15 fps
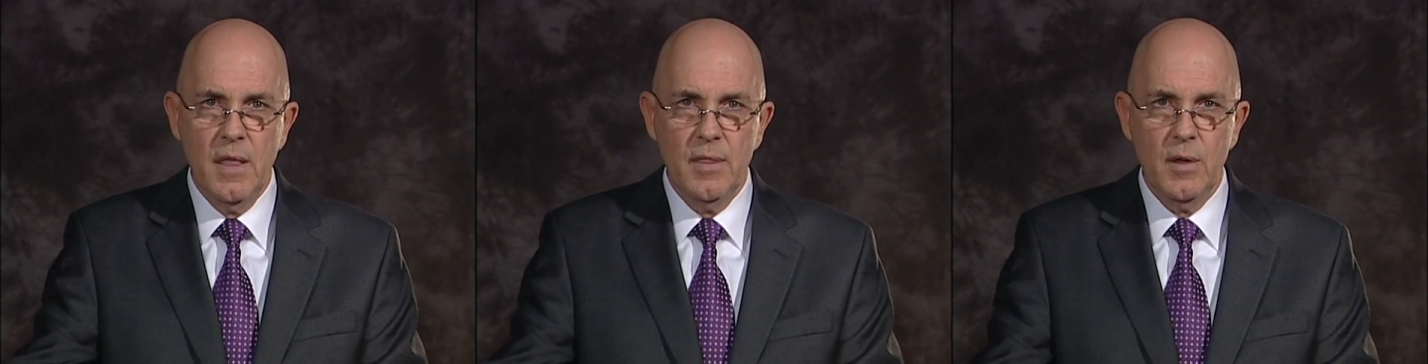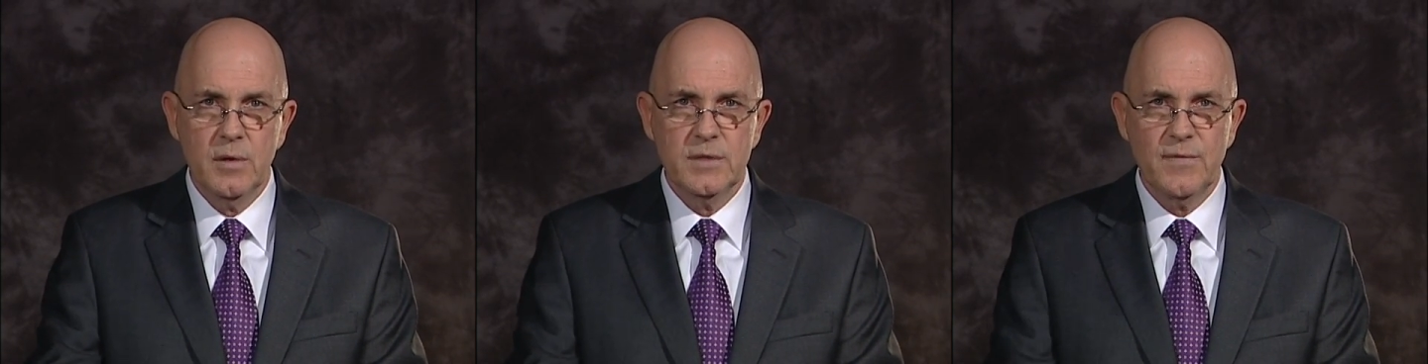
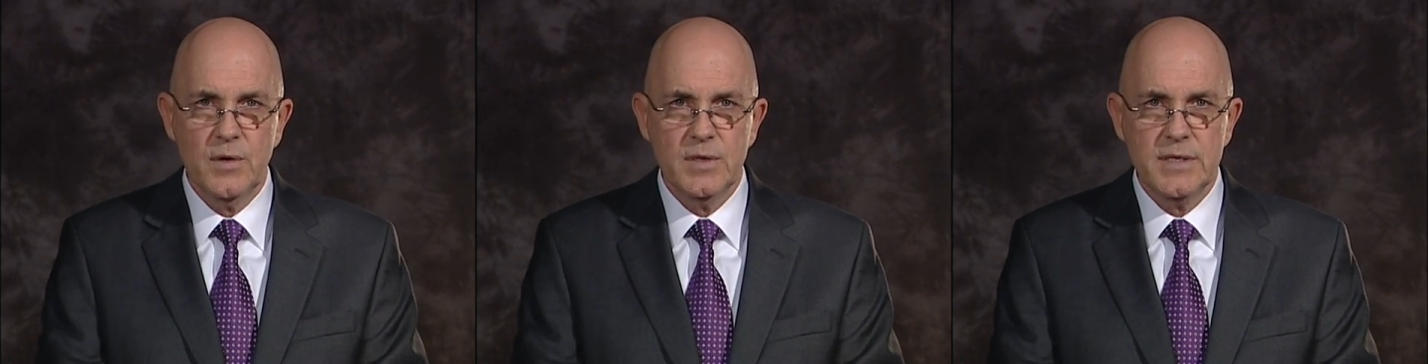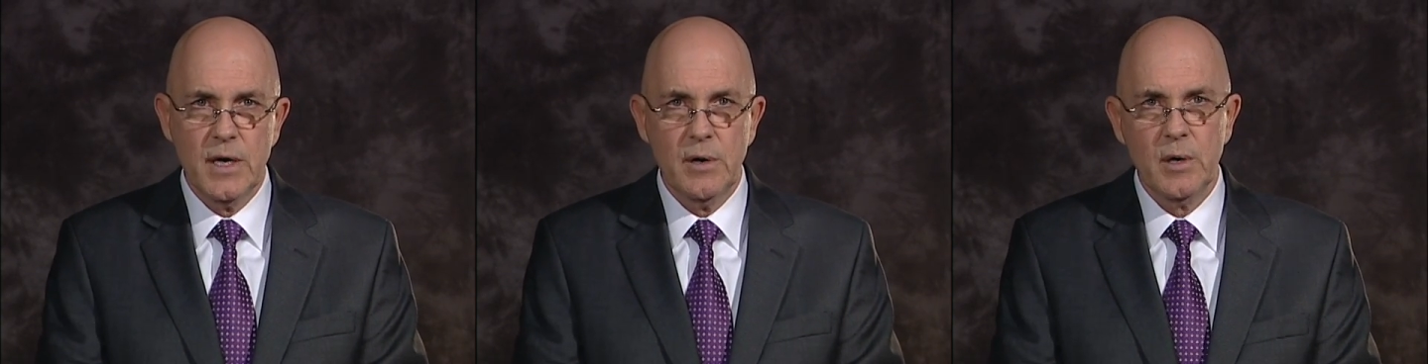Those
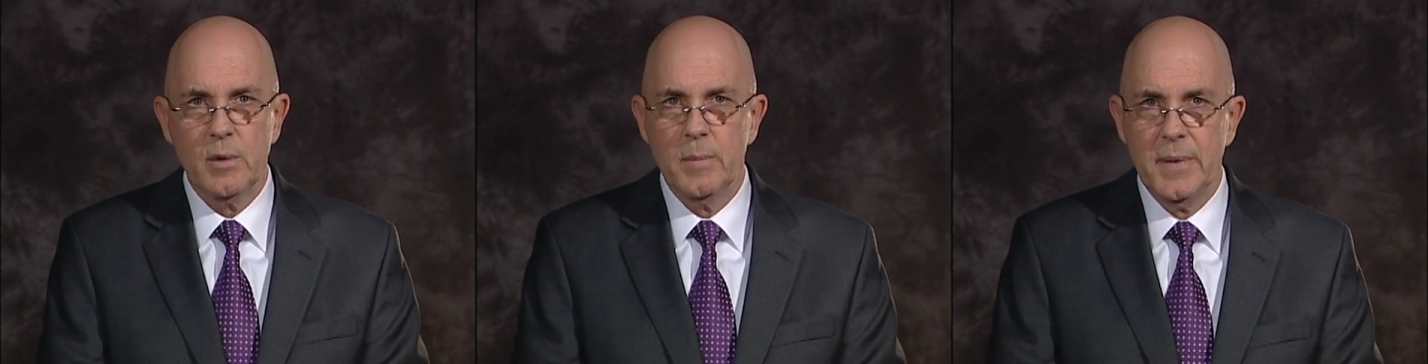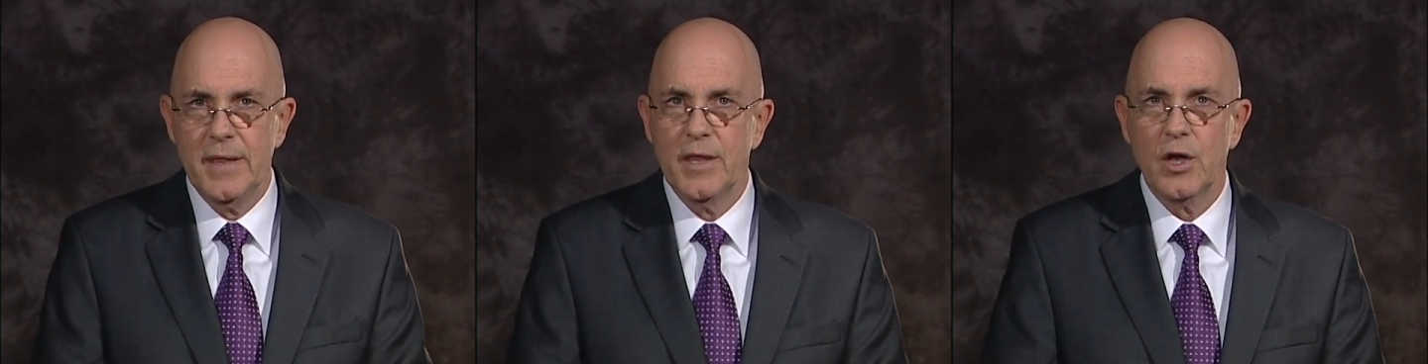first area
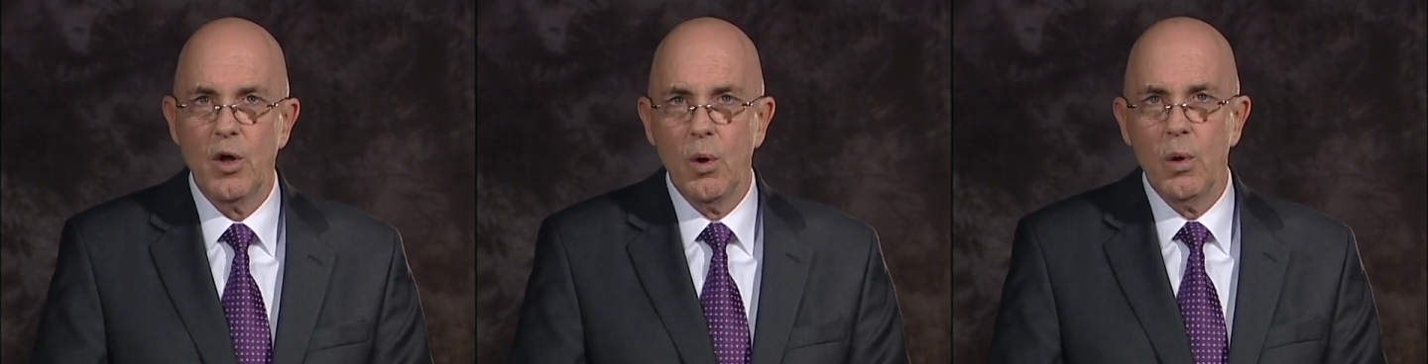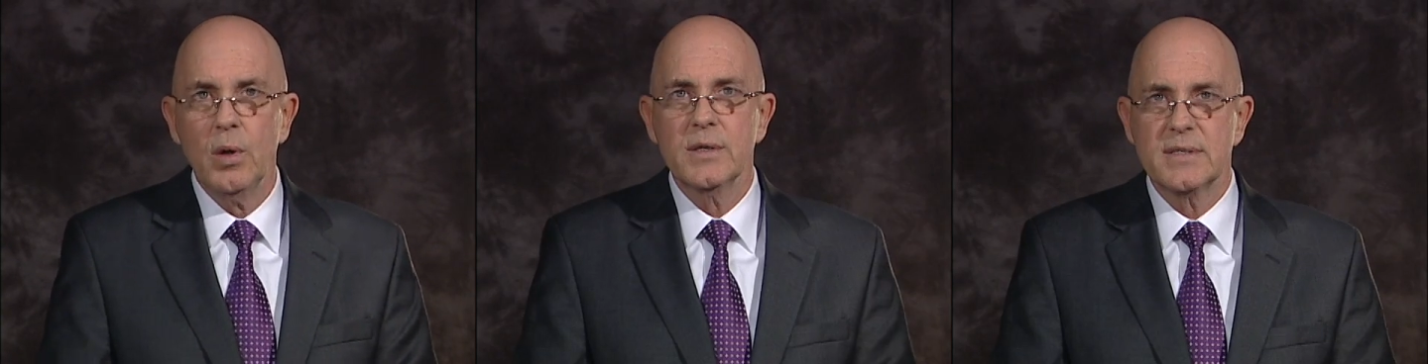would be the
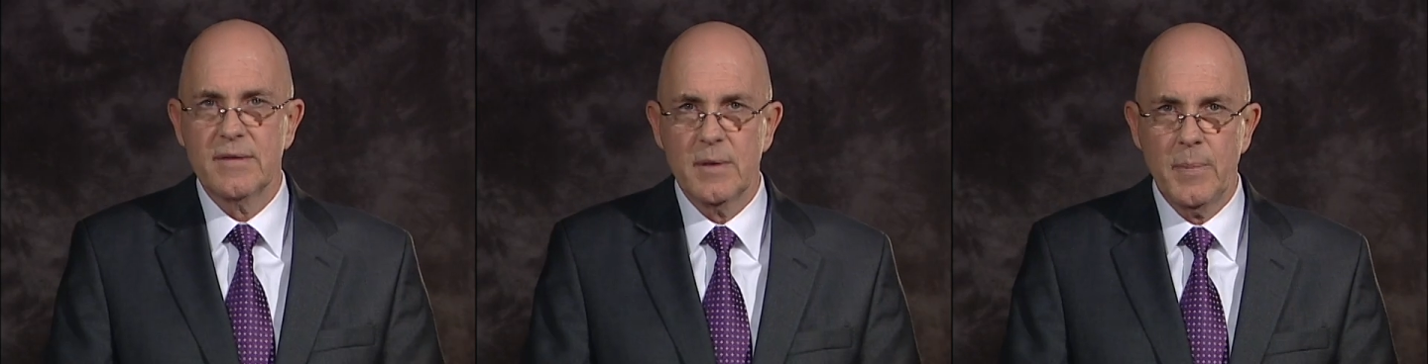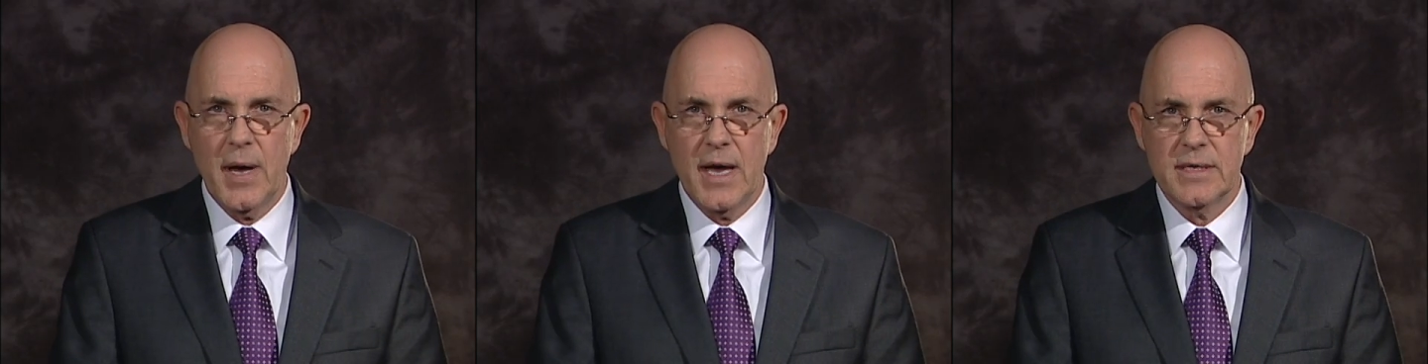goals of the
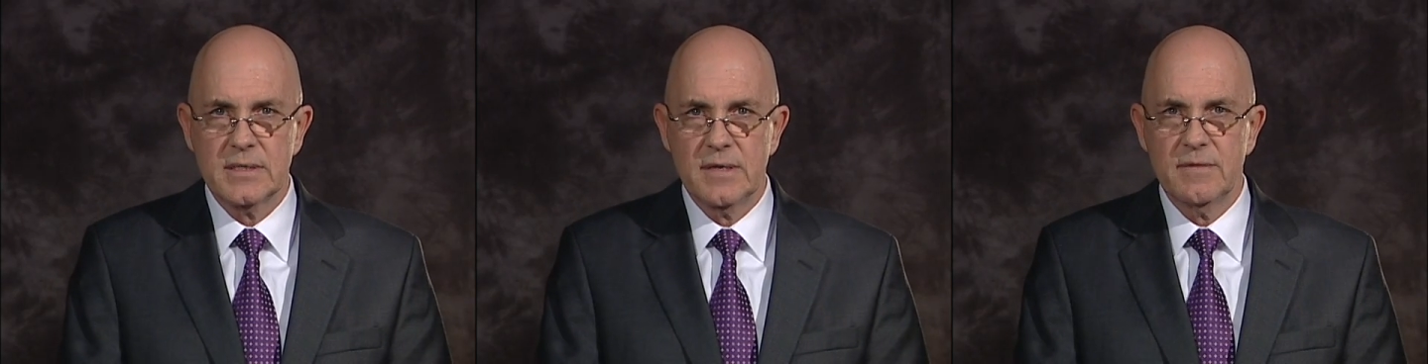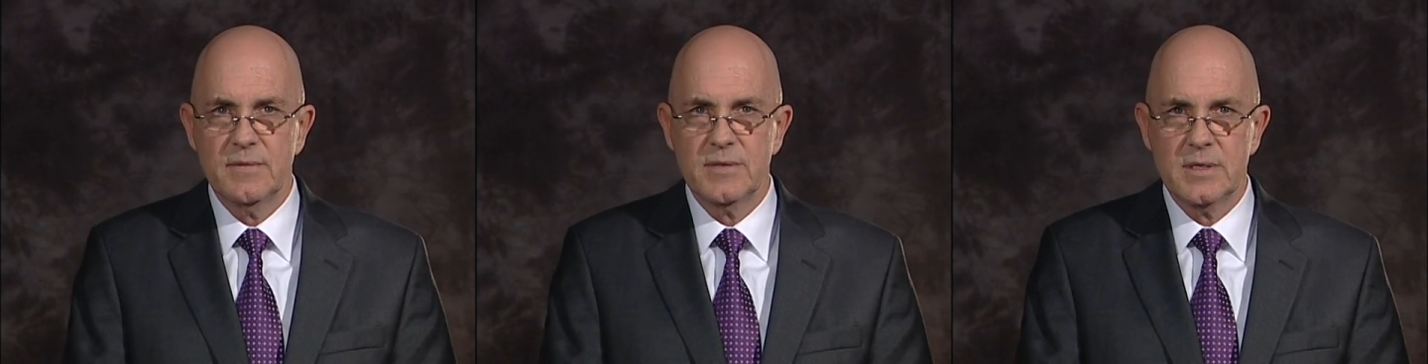
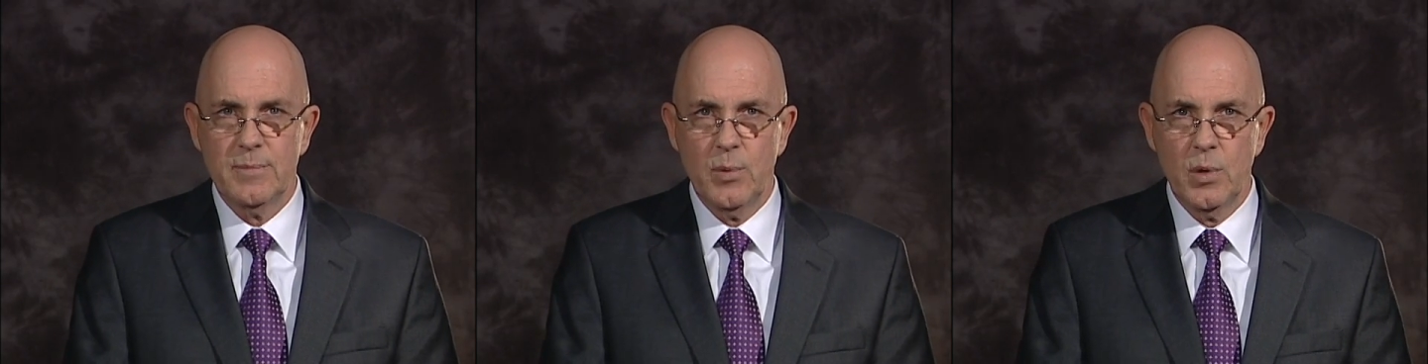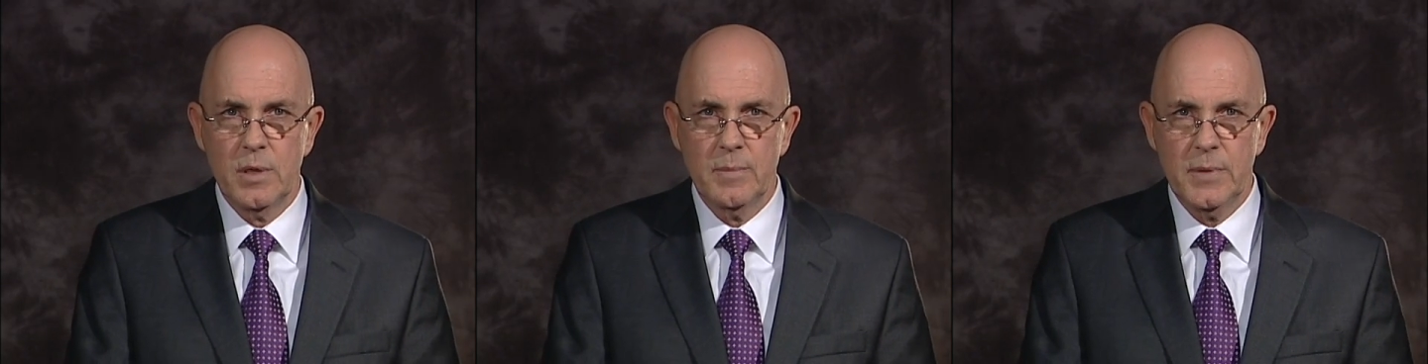Positive
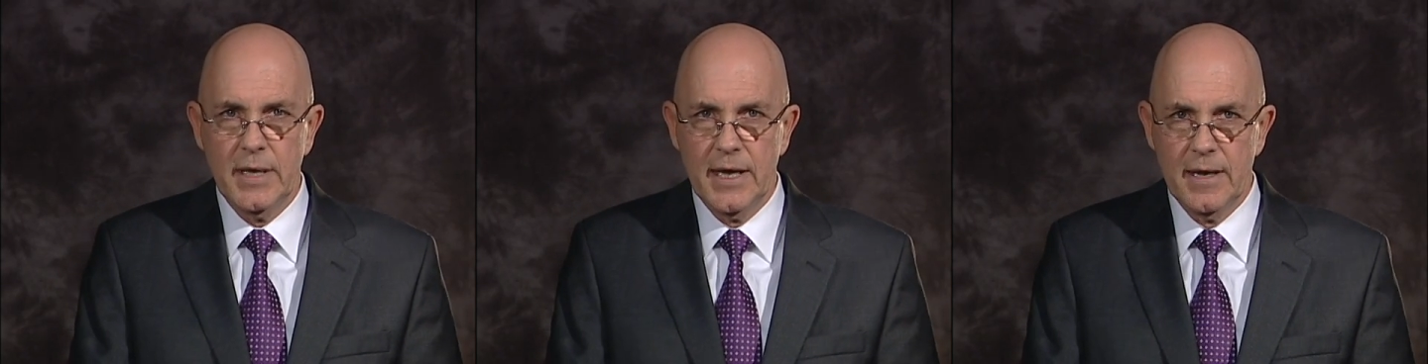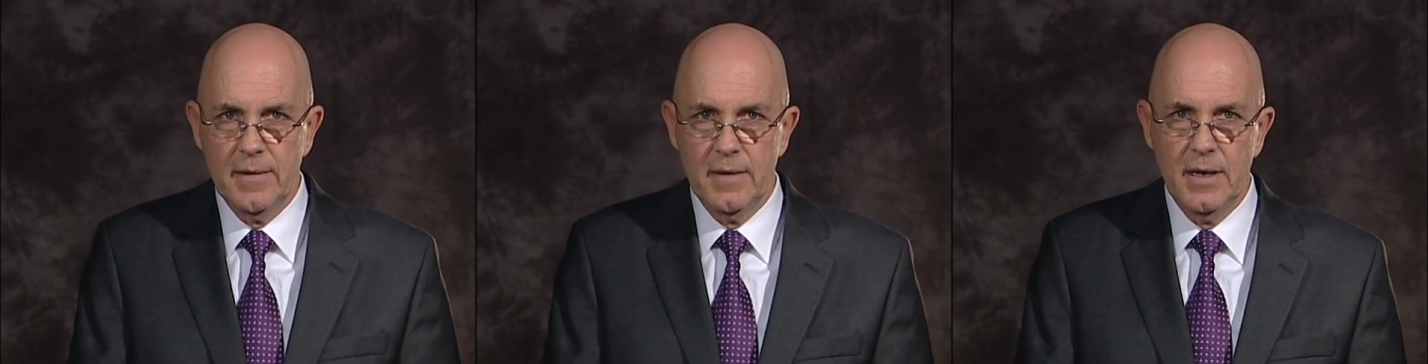Support Plan.